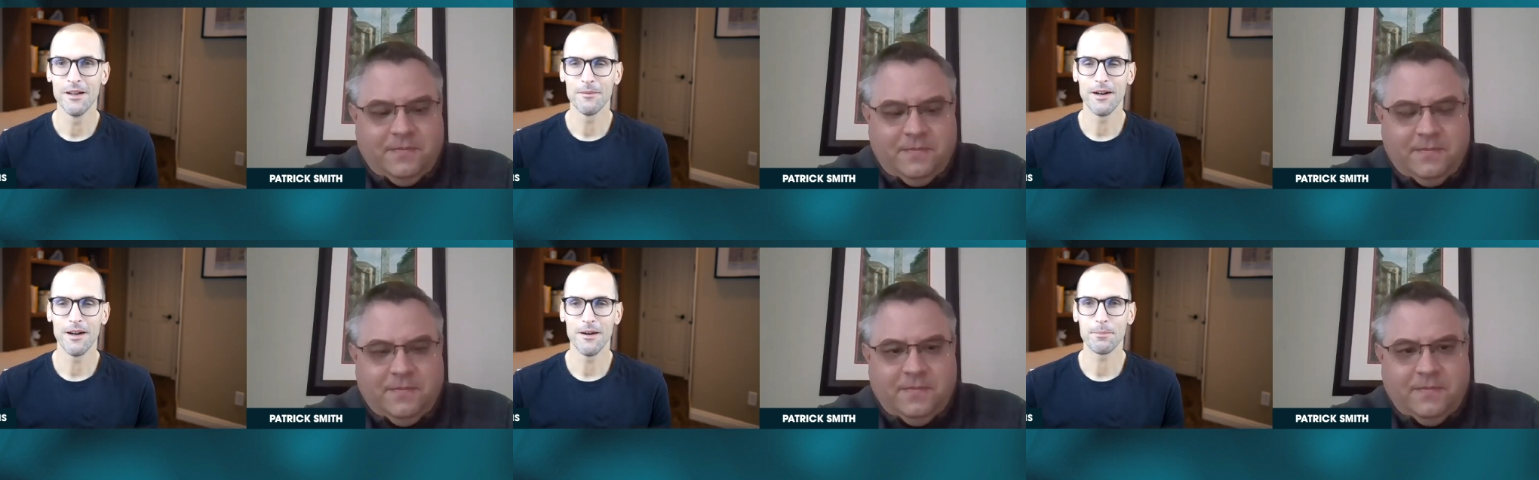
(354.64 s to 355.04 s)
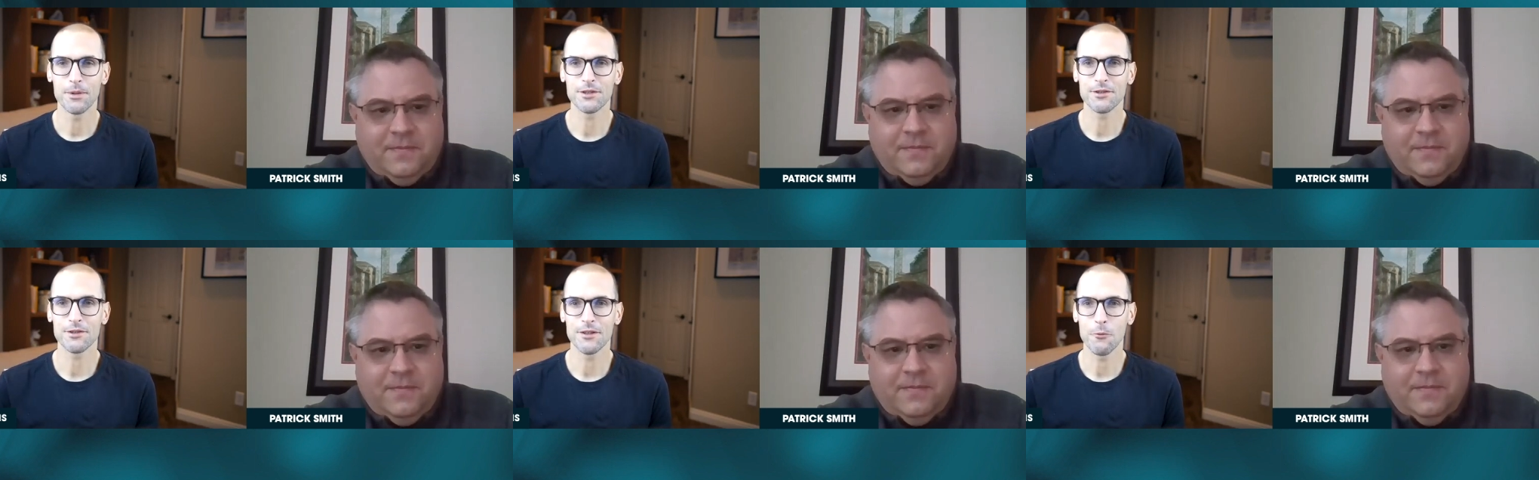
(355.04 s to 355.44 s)
Speaker 1: uh,
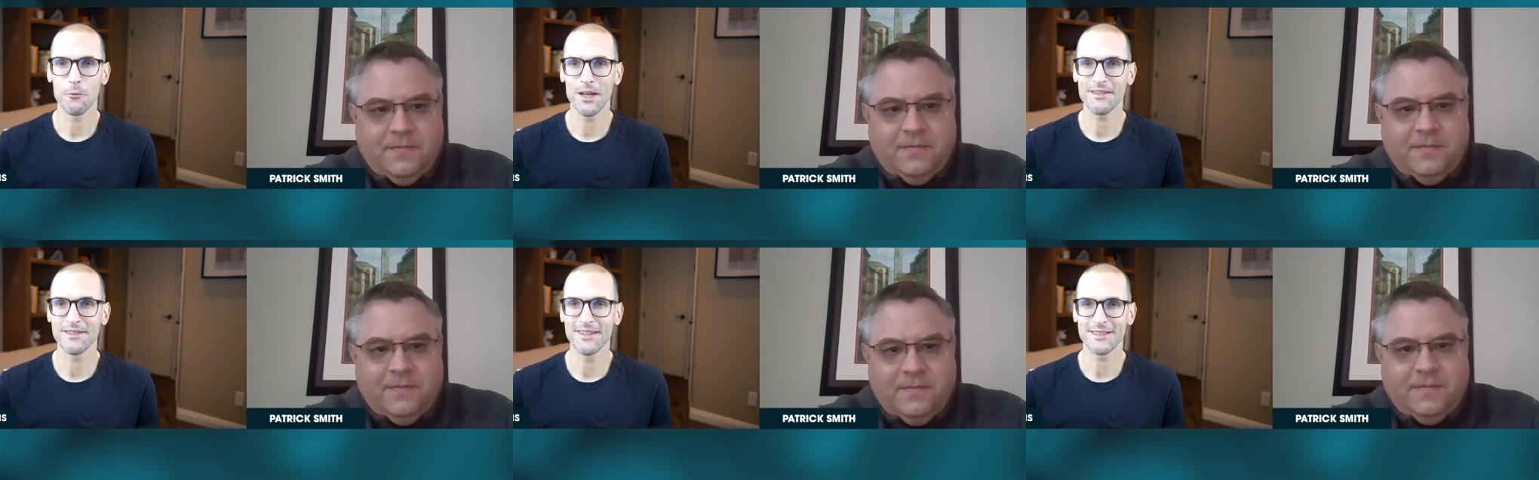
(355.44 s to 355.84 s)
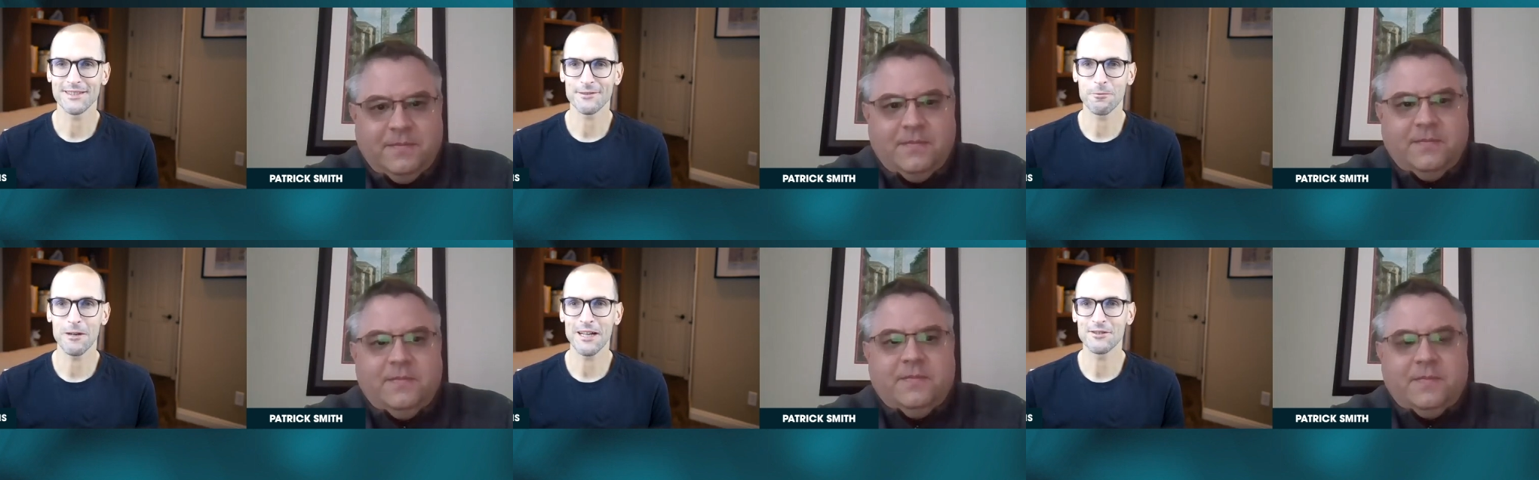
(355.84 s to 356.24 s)
personally witnessed
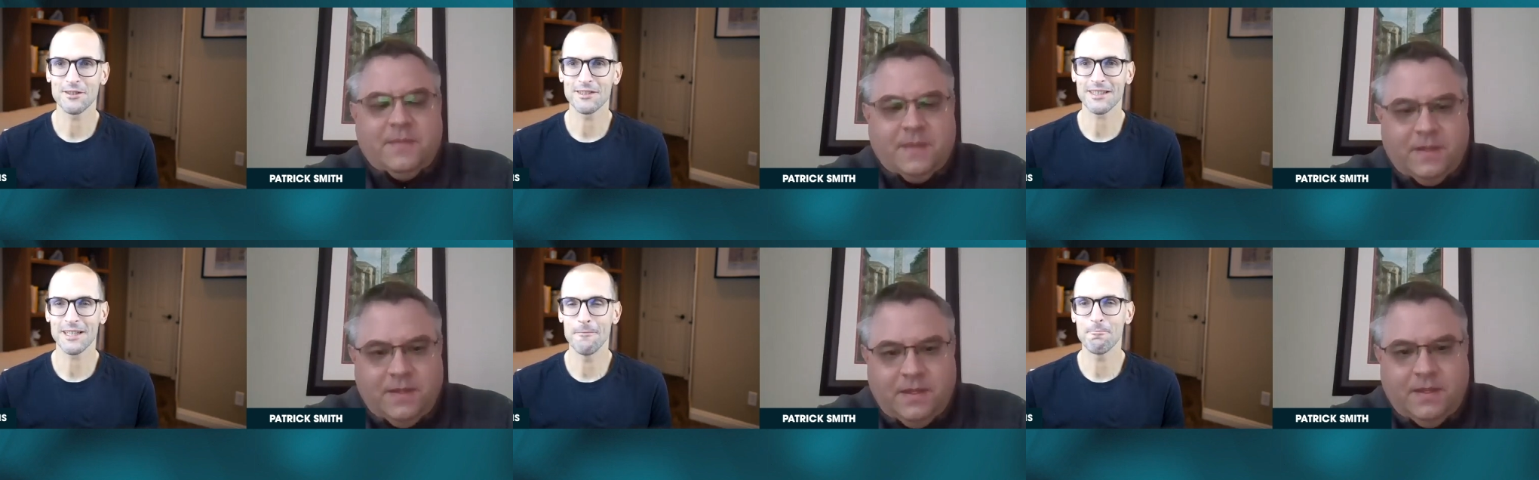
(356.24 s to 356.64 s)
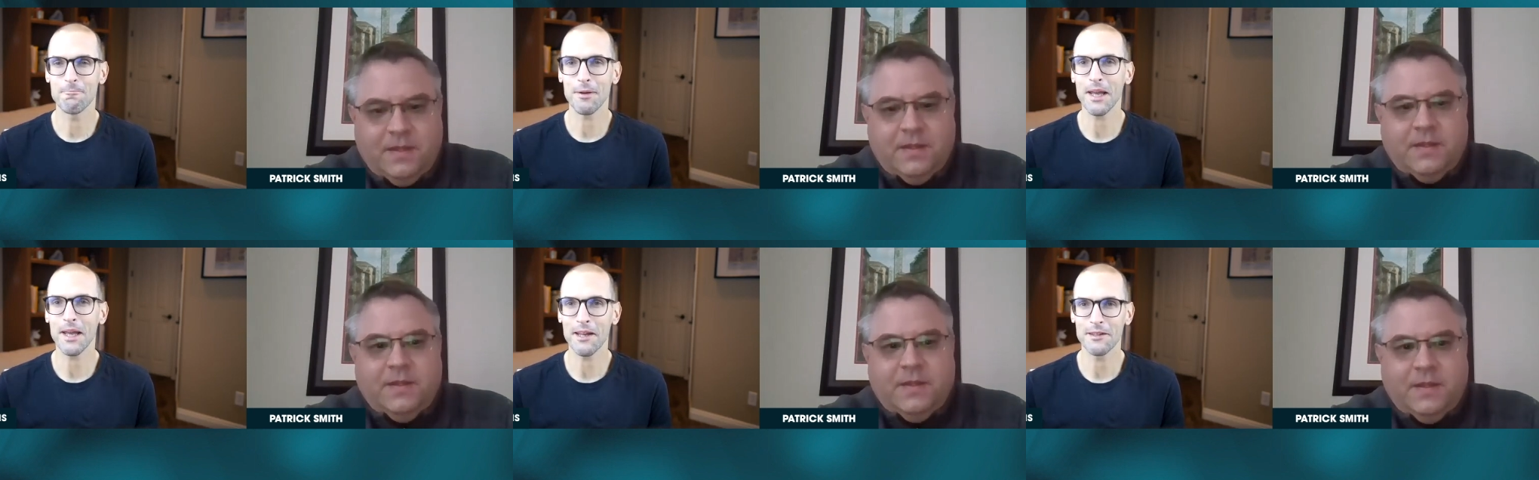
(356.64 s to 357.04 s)
Reggie's
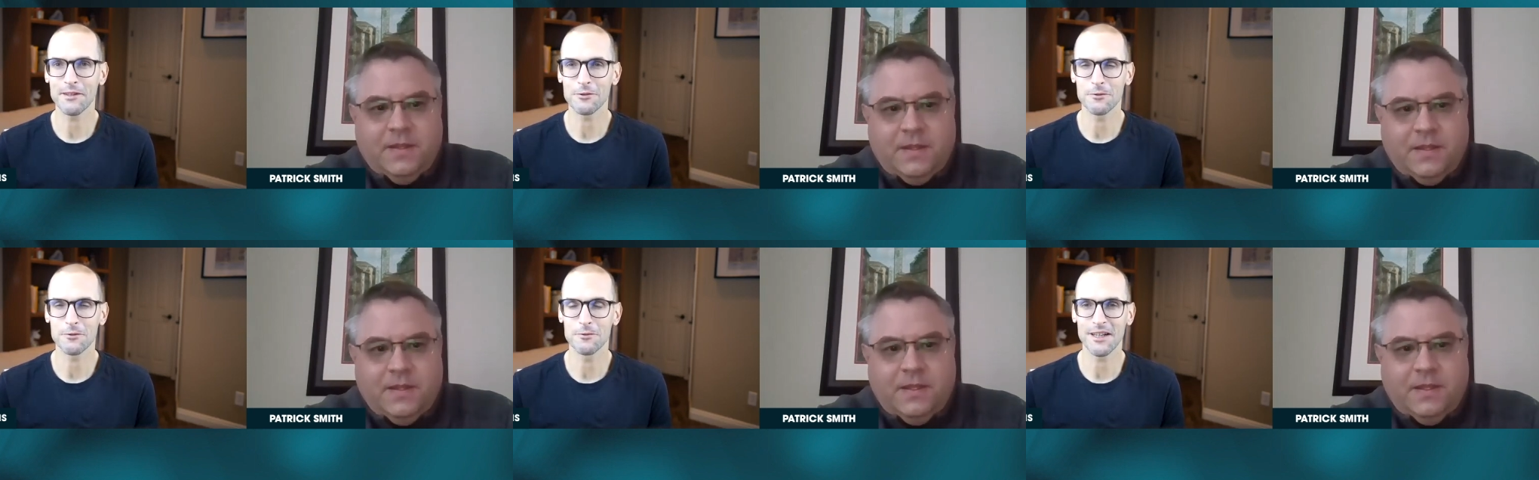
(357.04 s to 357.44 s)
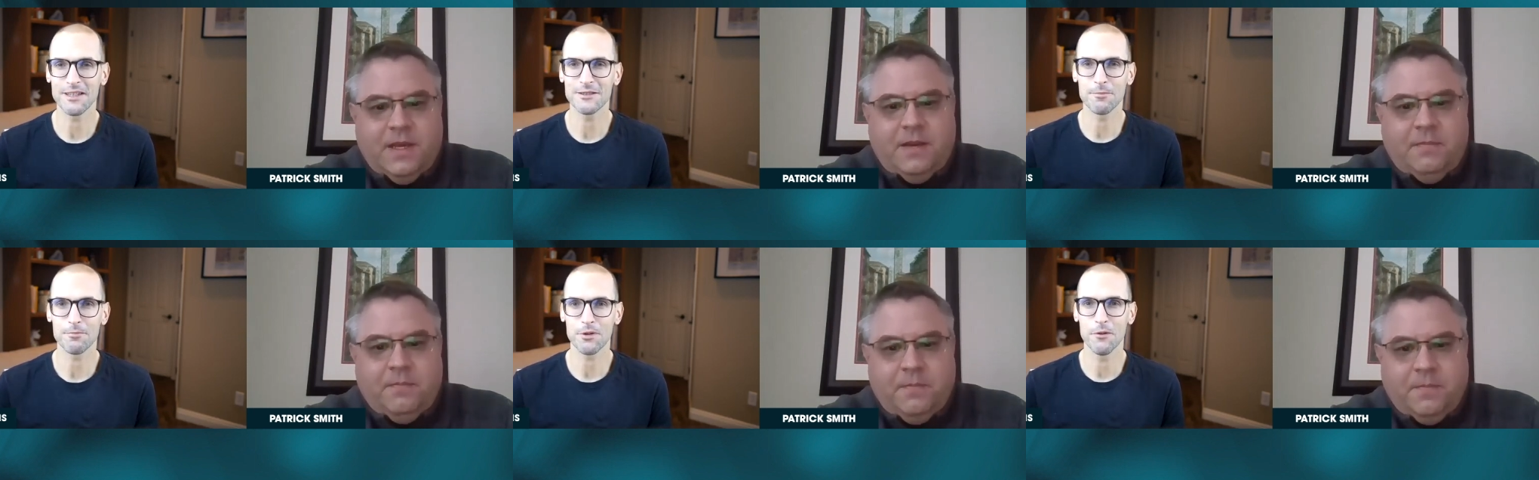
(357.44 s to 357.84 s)
campaign to raise yeah.
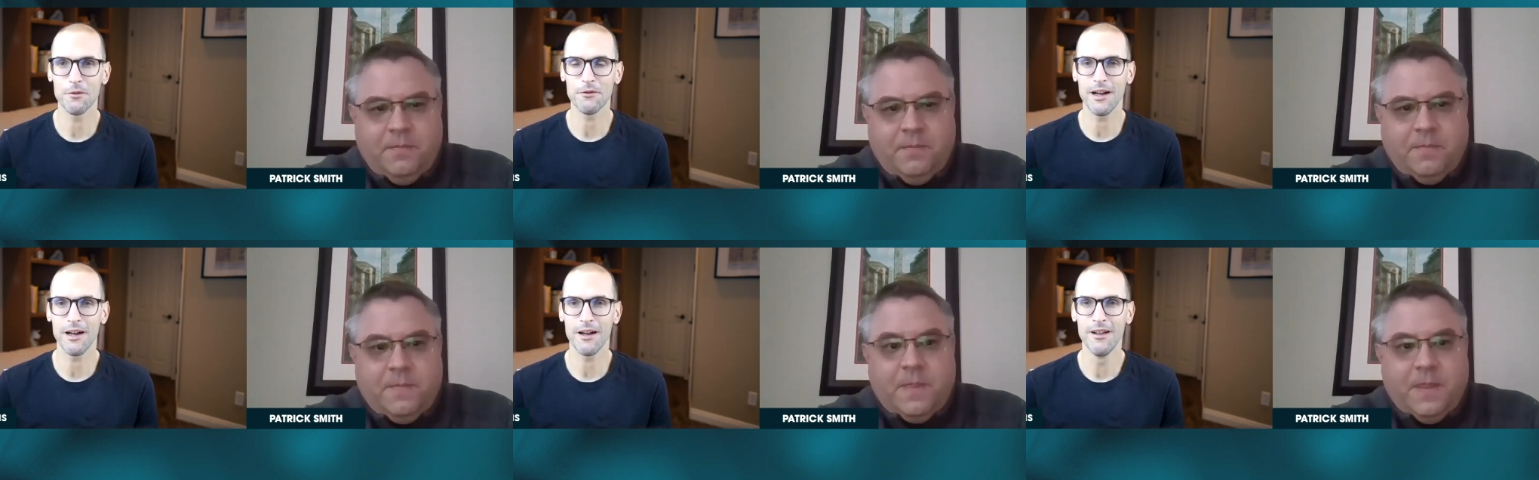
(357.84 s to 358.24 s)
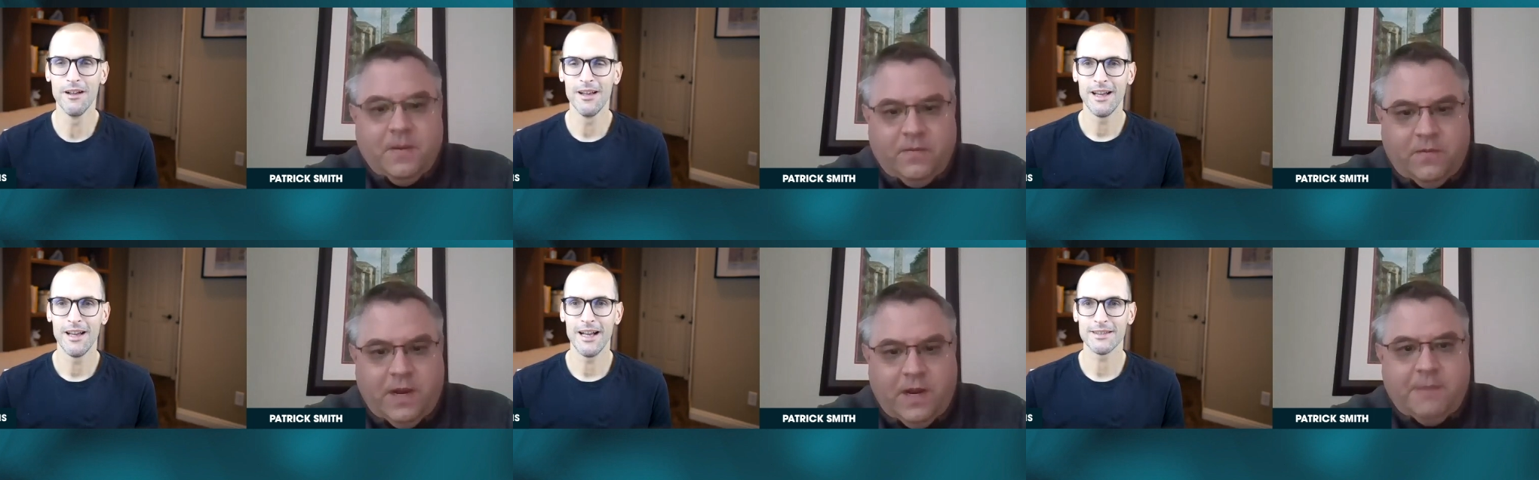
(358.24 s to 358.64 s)
the profile
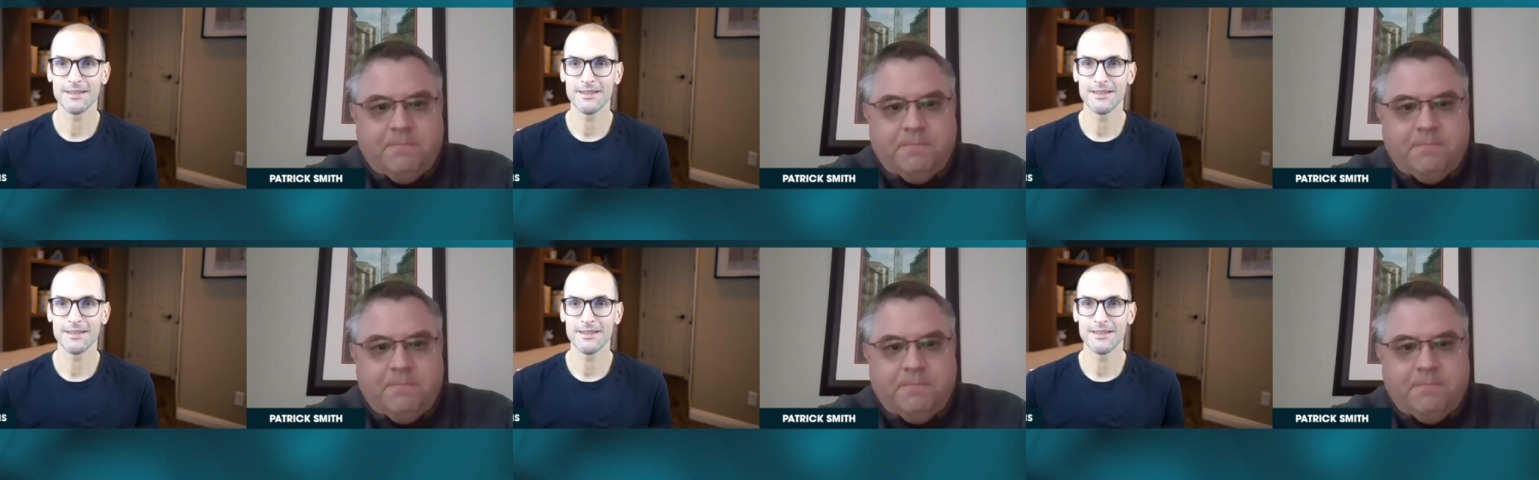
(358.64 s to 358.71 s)
right.